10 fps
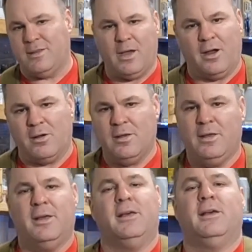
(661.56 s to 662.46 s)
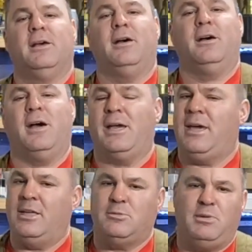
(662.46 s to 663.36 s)
there, I
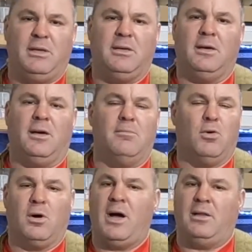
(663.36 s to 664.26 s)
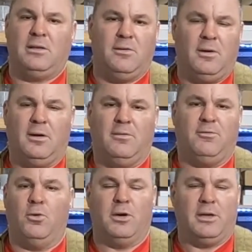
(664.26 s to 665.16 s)
can't speak more highly
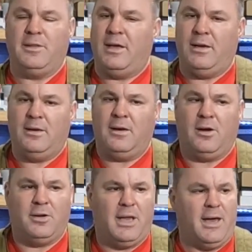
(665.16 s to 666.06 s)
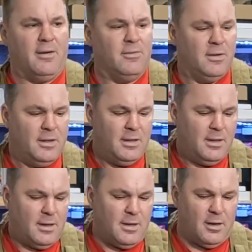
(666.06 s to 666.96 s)
for it than I already have.
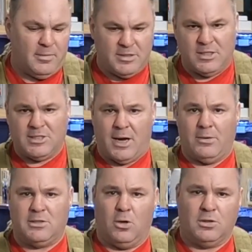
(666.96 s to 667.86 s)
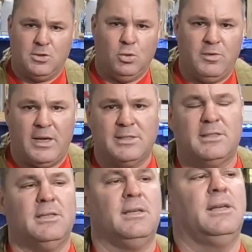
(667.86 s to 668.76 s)
This is the Saratoga tool
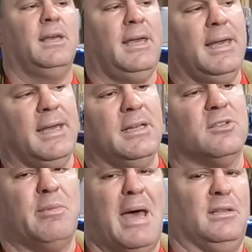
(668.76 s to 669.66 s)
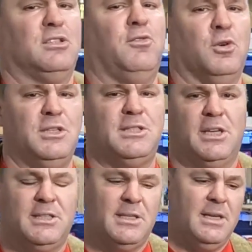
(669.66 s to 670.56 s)
vest, and it's from Atlast
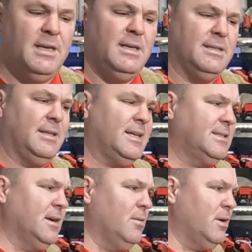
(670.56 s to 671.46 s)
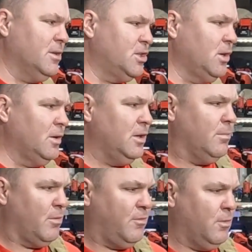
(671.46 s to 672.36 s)
46. The last thing I want to show you
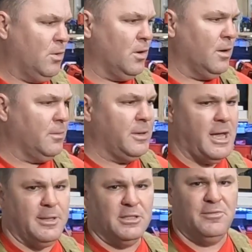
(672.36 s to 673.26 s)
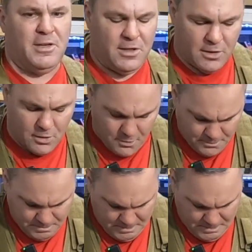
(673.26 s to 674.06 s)
before we end this video